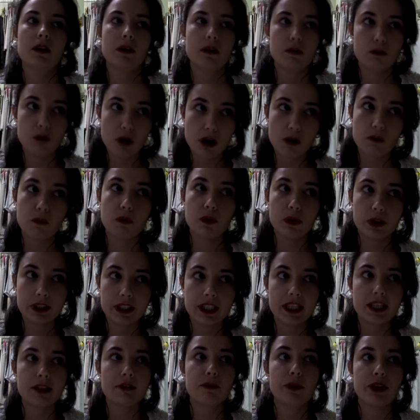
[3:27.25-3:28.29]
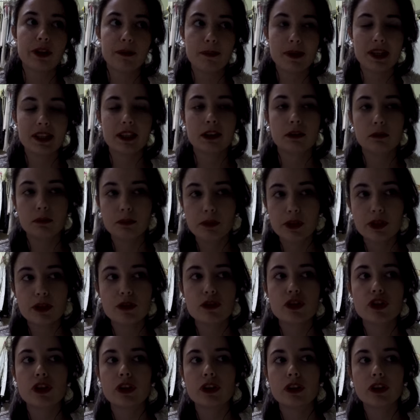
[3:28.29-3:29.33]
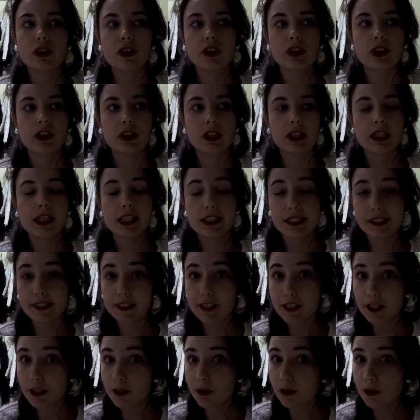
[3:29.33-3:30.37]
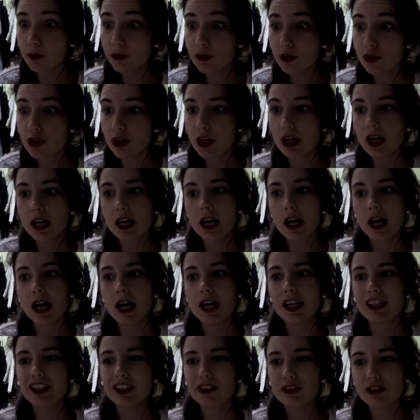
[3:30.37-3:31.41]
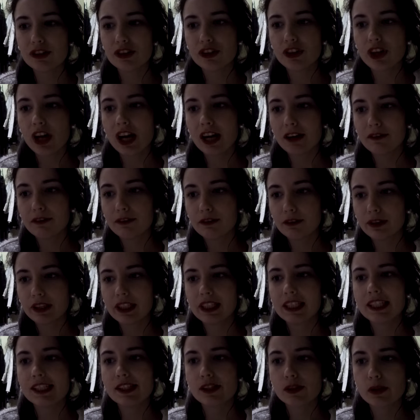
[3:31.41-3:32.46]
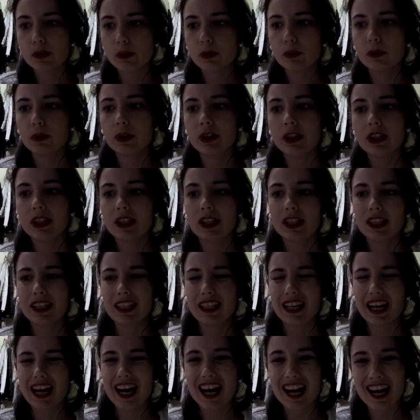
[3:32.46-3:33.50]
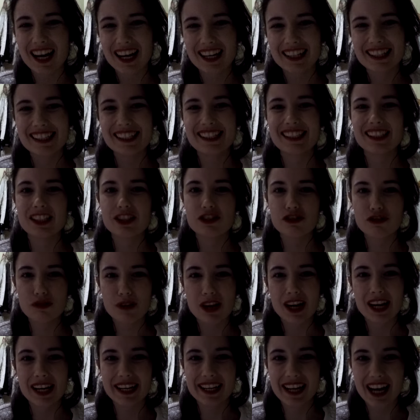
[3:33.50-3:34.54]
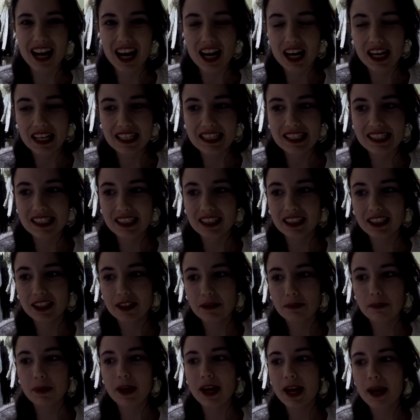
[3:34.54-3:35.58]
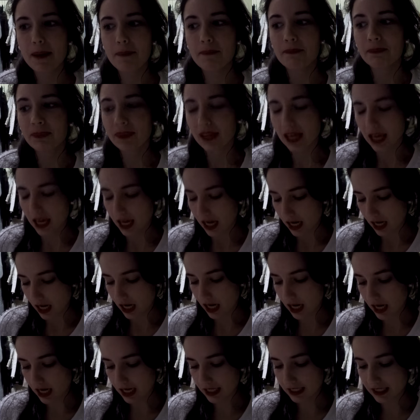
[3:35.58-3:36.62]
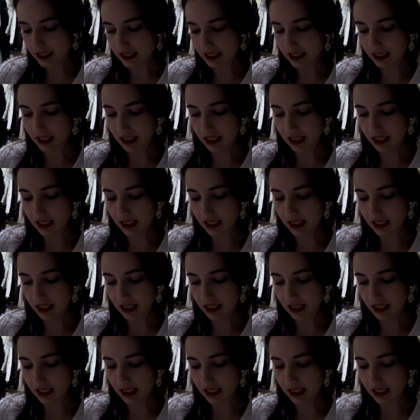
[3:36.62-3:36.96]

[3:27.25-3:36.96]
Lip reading: while working with my computer is huge. I used to have really sore eyes and dry eyes a little bit, and